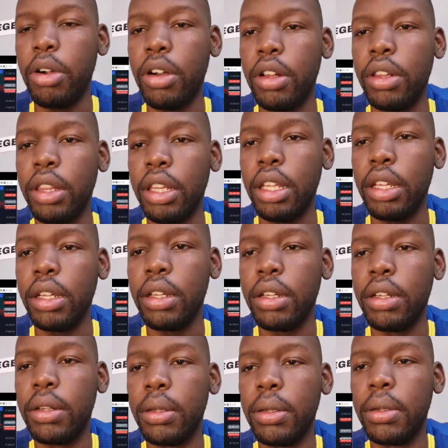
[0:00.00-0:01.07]
around there,
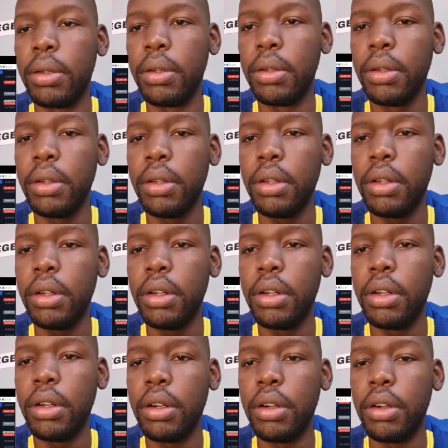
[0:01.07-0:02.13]

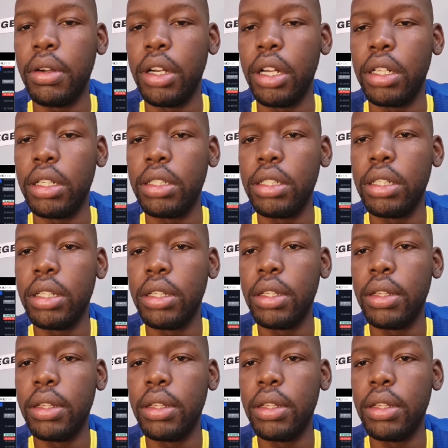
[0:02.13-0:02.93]
right?